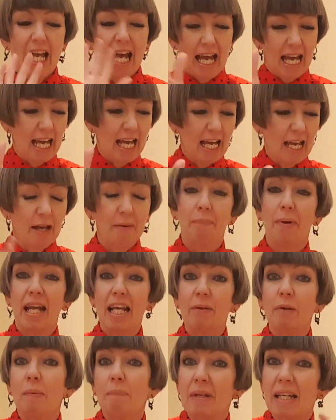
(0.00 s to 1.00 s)
But
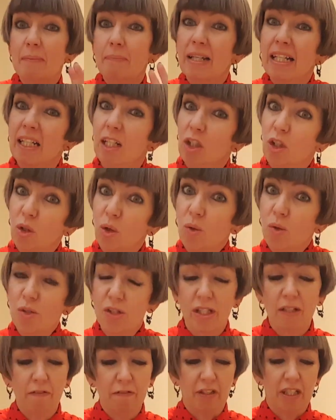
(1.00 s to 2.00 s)
anyway, make it
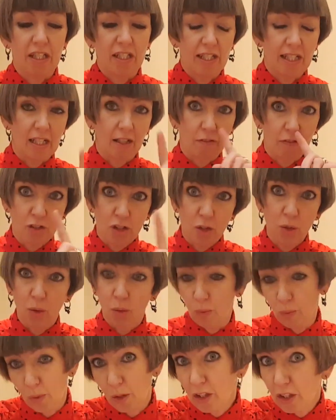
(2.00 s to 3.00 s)
cozy for yourself.
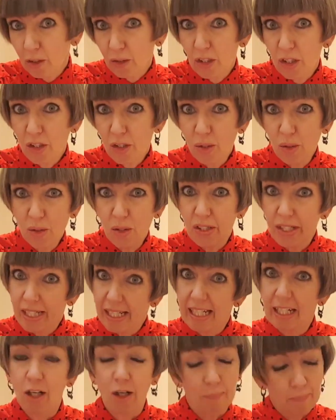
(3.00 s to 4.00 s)
So what are you going to do
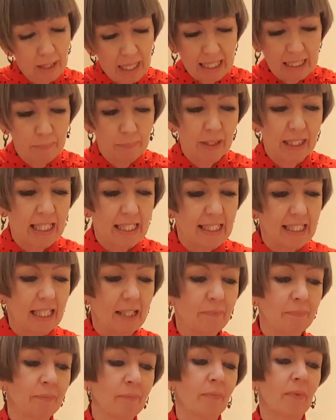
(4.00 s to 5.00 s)
today on Plan and Play Day?